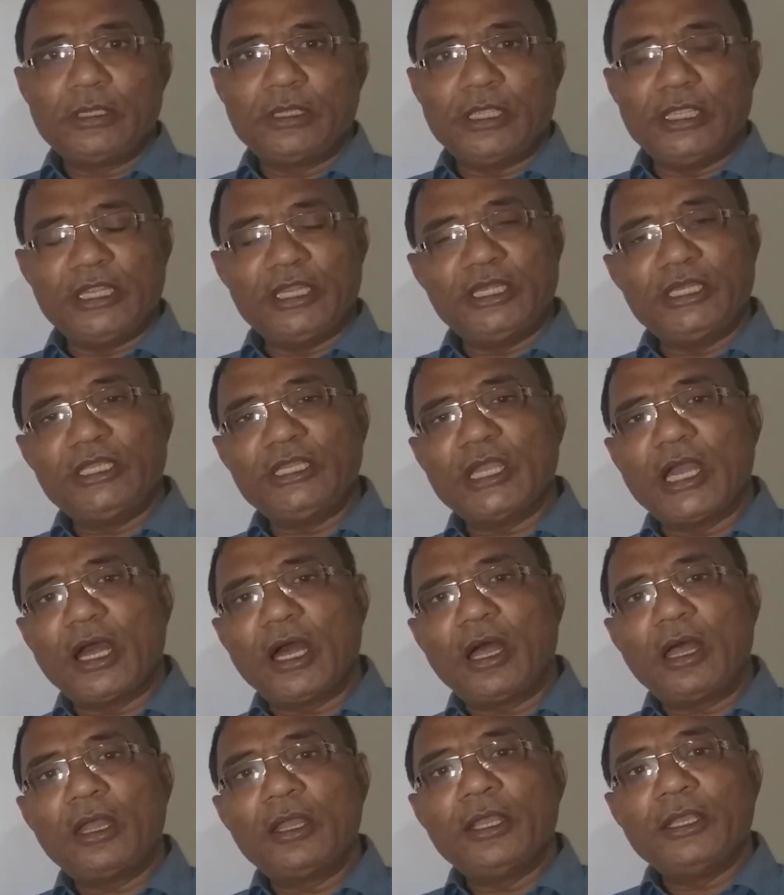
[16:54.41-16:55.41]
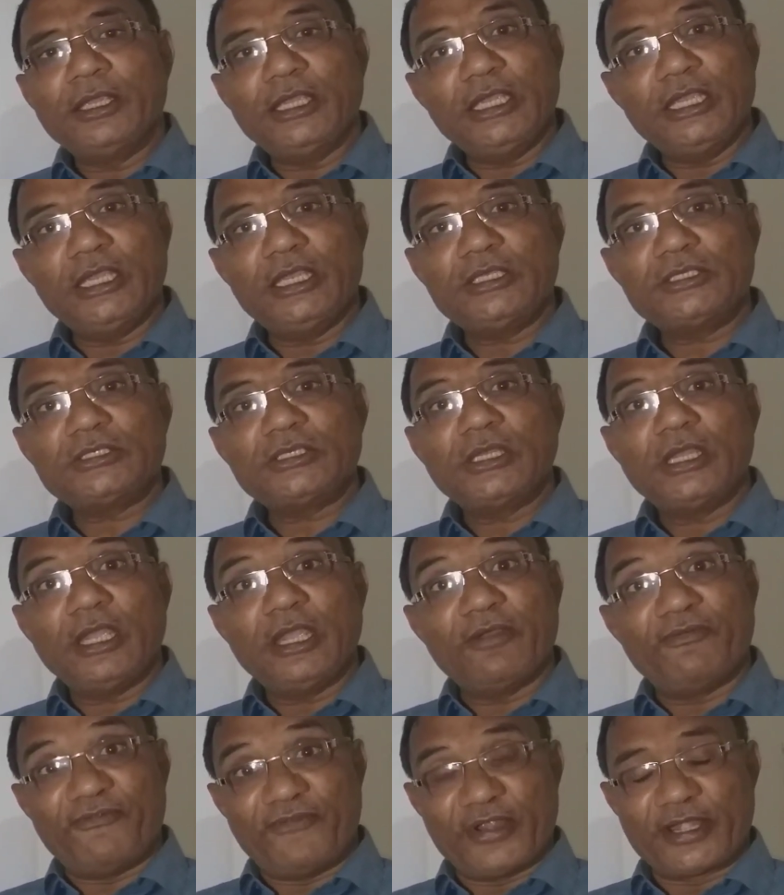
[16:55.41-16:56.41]
India is
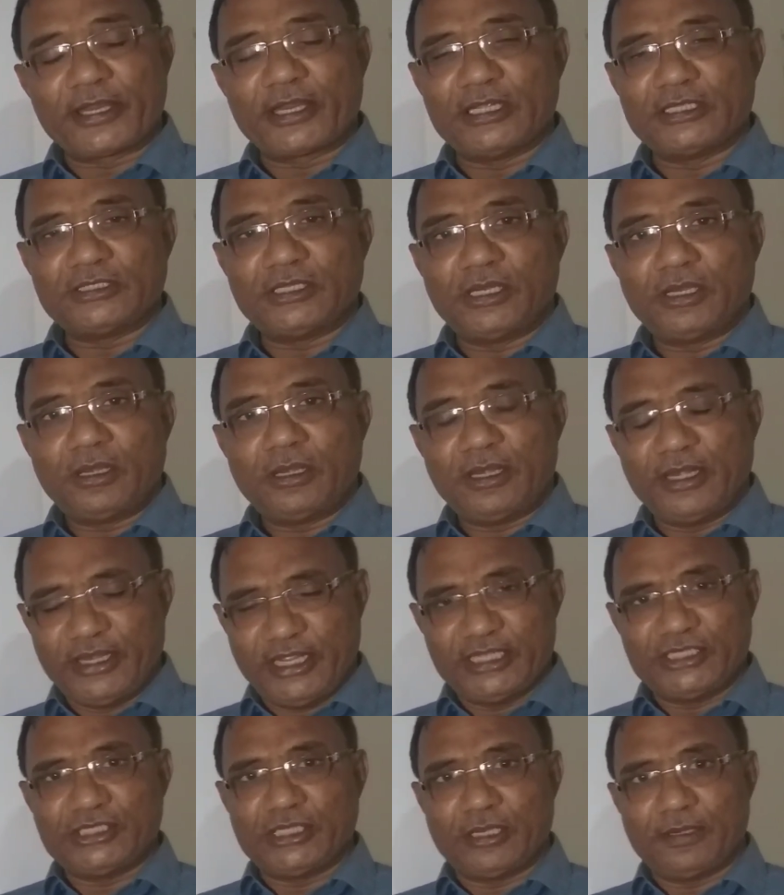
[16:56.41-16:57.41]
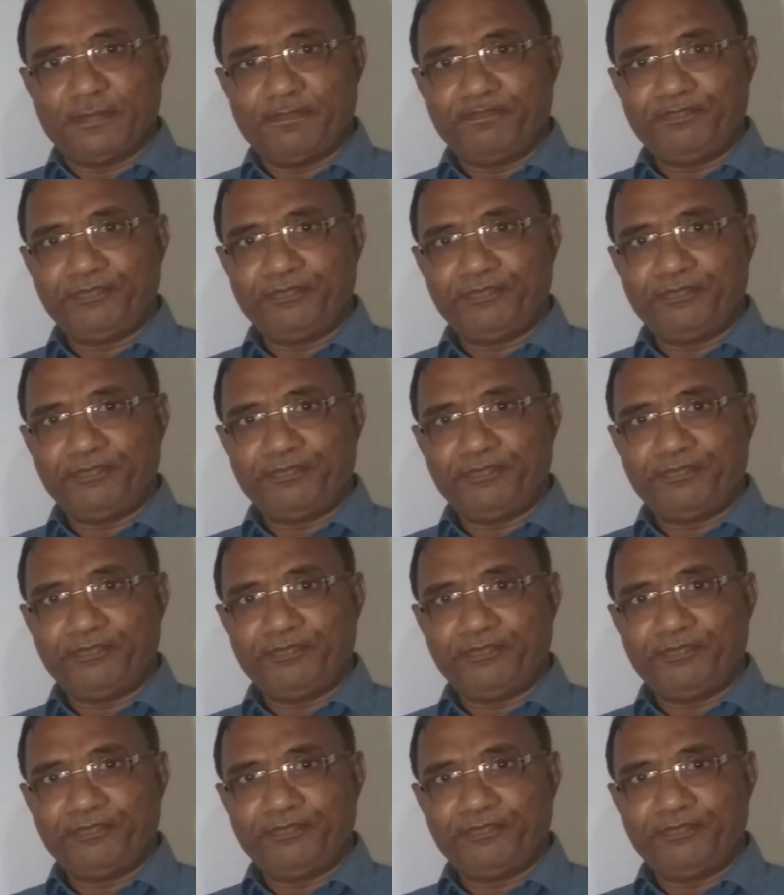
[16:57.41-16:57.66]
a federal nation.